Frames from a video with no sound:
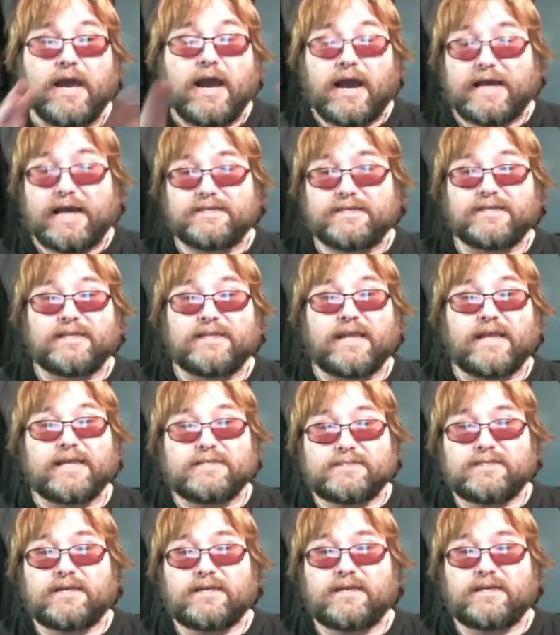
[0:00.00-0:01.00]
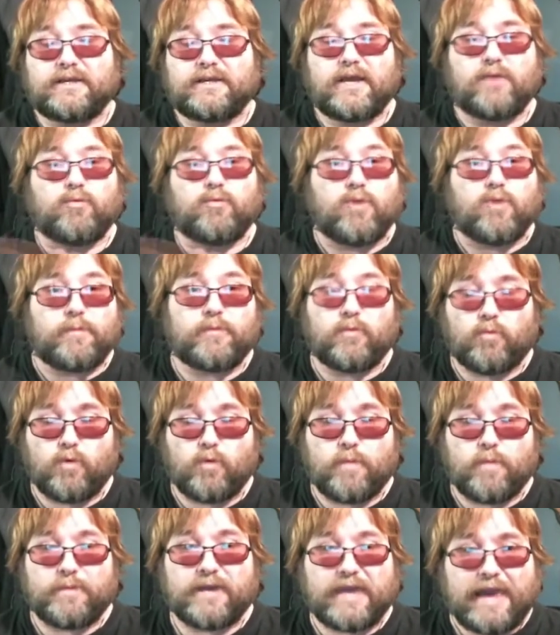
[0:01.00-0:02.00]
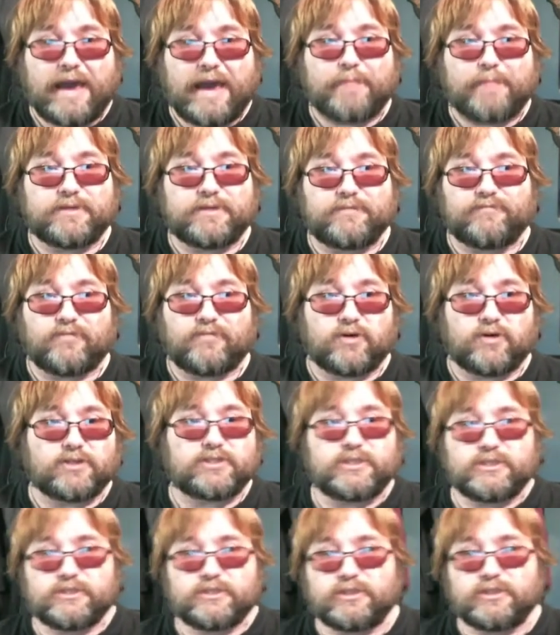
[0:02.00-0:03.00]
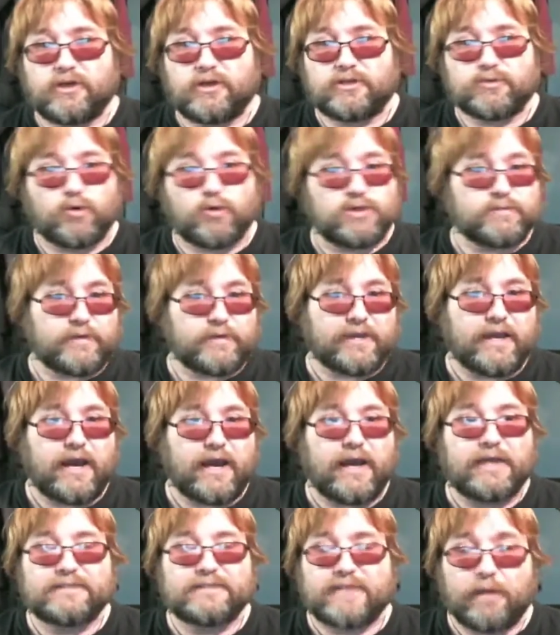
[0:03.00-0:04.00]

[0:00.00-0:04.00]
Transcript: I did like seeing a wom- woman captain versus, you know, it's always been guys.